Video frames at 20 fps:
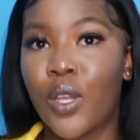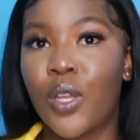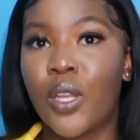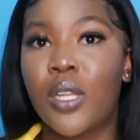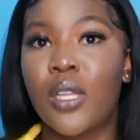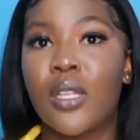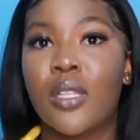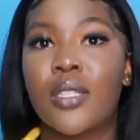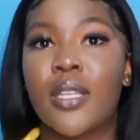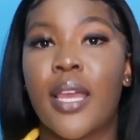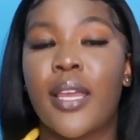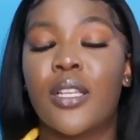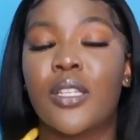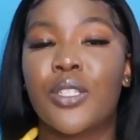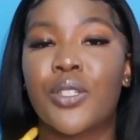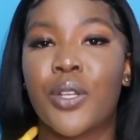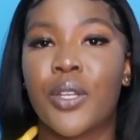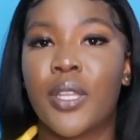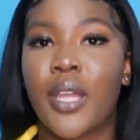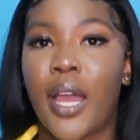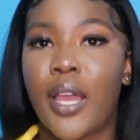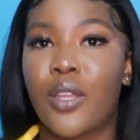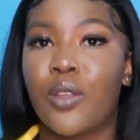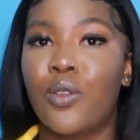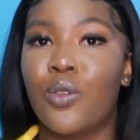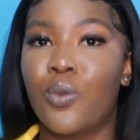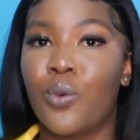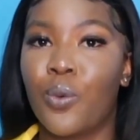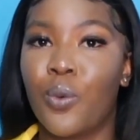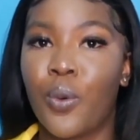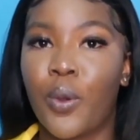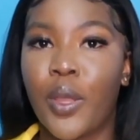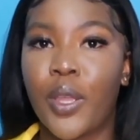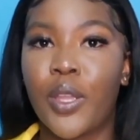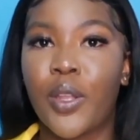You need to ensure that you know